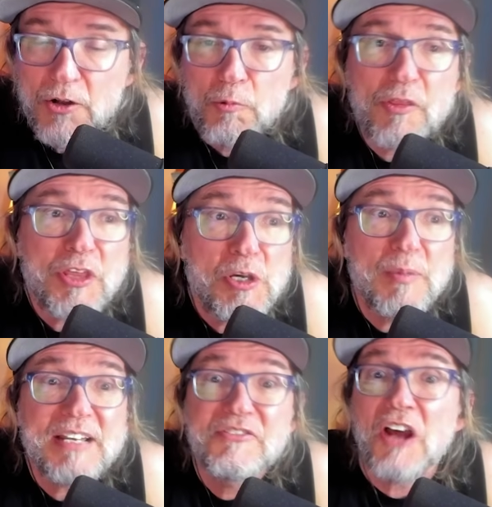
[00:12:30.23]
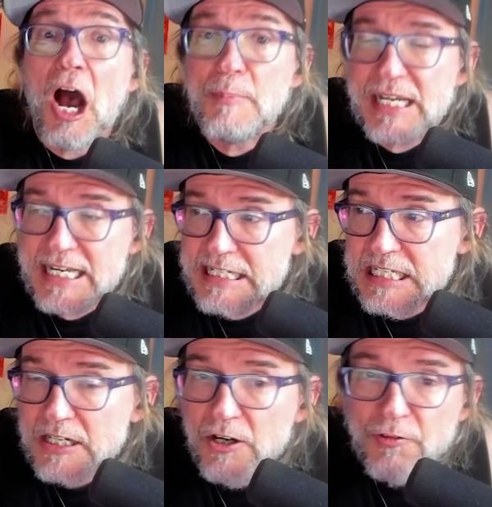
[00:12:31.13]
with human dominance
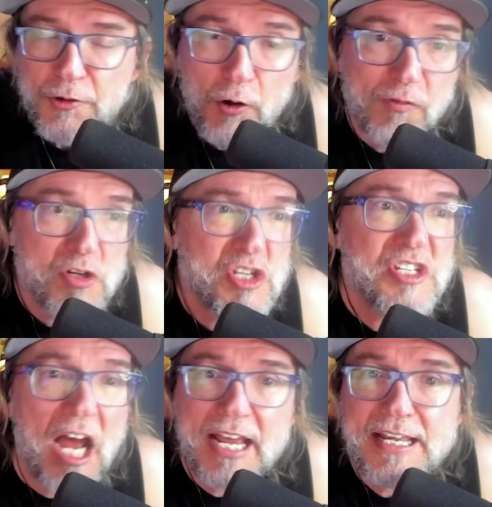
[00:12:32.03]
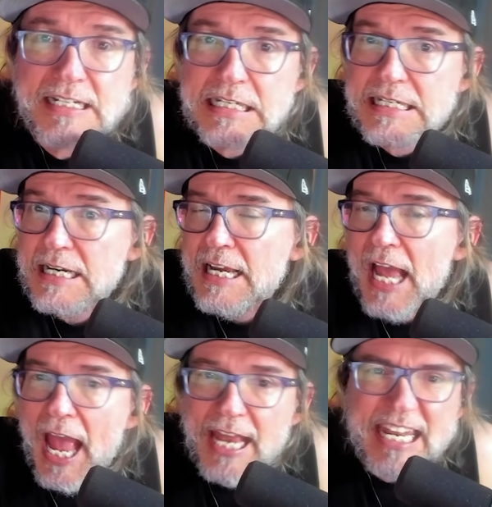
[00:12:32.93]
over science
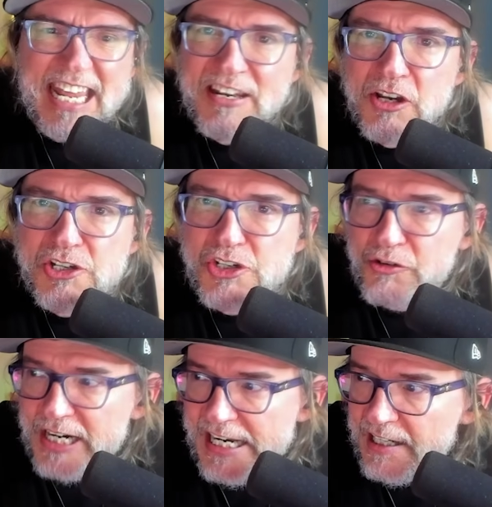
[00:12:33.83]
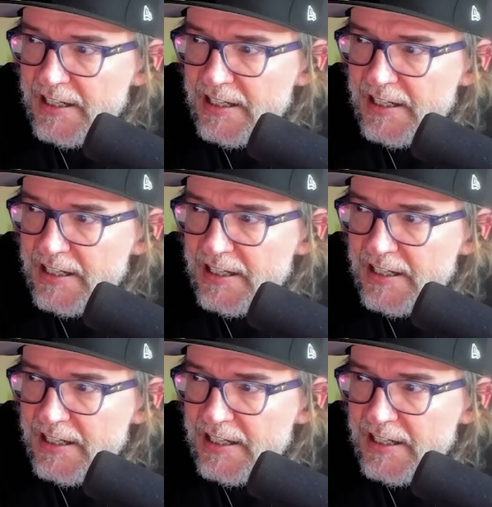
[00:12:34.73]
and industry.